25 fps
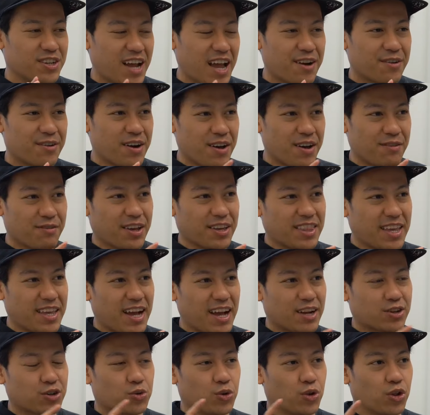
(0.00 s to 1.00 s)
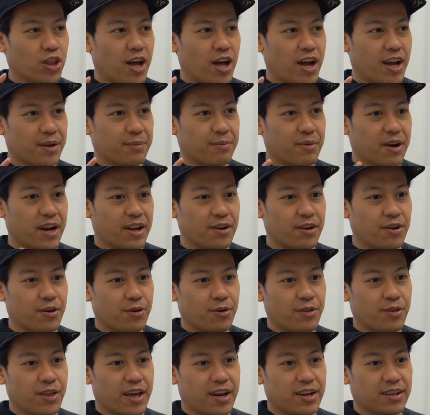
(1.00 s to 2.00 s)
I don't have like the actual line, but I
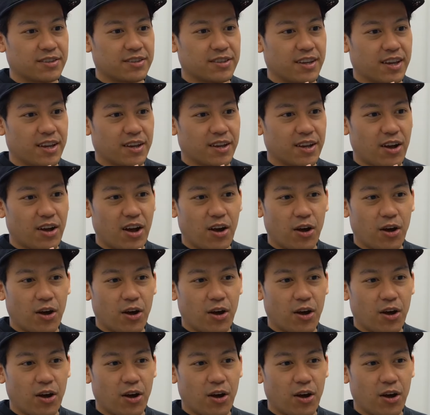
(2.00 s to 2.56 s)
know that it's like